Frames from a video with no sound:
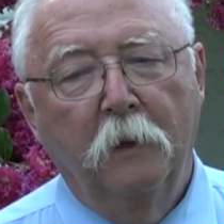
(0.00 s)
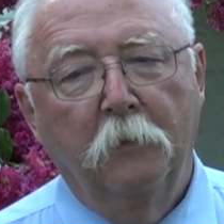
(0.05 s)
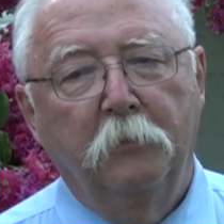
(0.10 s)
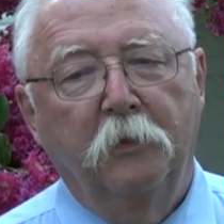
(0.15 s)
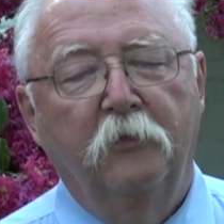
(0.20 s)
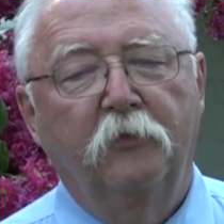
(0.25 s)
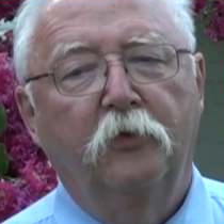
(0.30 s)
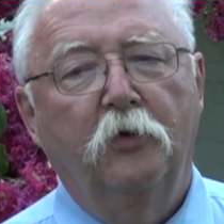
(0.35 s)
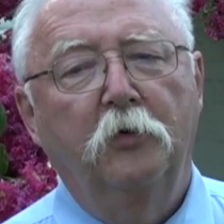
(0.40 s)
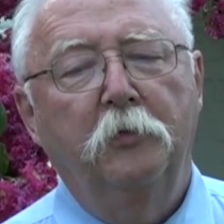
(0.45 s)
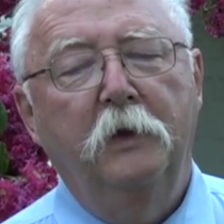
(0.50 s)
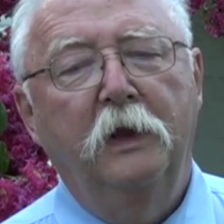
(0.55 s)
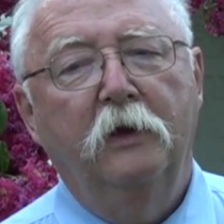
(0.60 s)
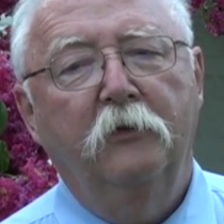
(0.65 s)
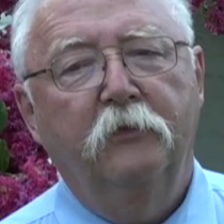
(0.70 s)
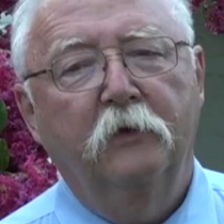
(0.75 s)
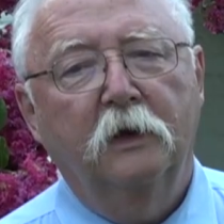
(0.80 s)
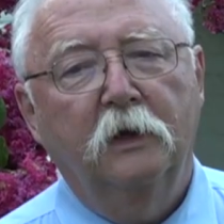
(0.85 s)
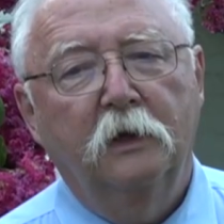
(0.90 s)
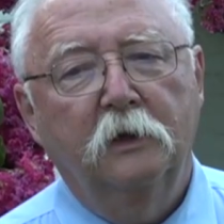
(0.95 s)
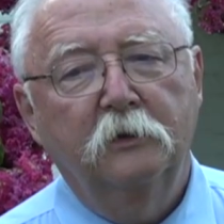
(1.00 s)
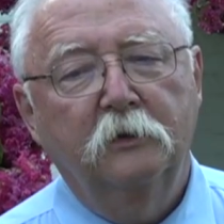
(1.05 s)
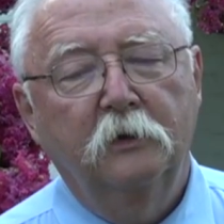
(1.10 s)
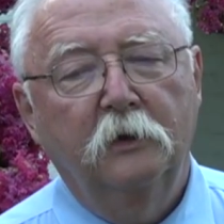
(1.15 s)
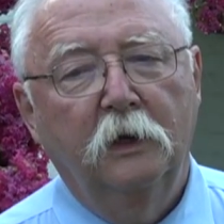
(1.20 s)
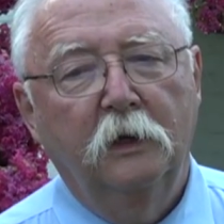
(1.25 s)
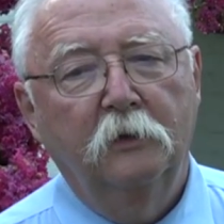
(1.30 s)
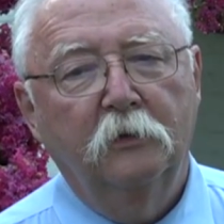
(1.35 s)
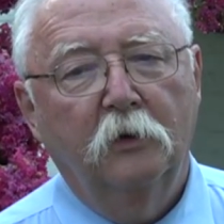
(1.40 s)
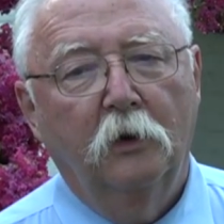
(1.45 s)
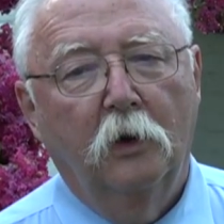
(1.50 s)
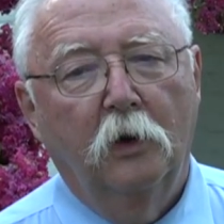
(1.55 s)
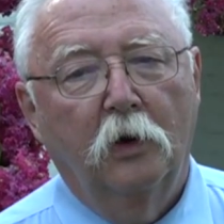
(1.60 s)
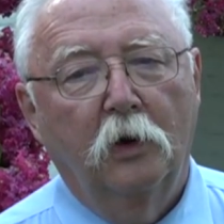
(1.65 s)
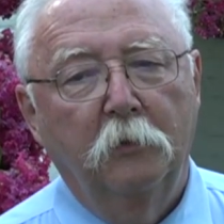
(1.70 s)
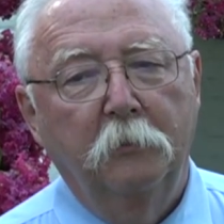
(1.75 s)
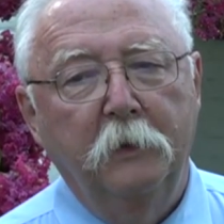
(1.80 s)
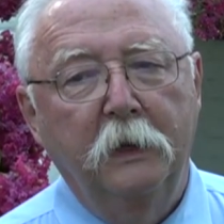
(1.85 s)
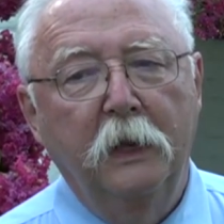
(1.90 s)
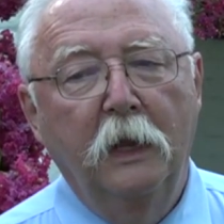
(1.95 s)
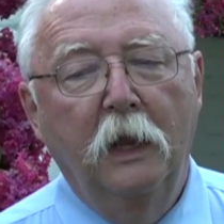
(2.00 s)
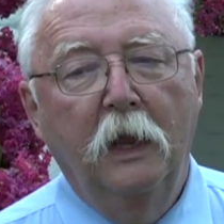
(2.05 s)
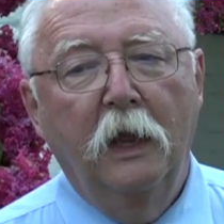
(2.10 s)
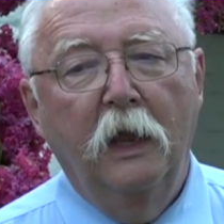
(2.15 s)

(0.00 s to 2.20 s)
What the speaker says: Before we have a continental army,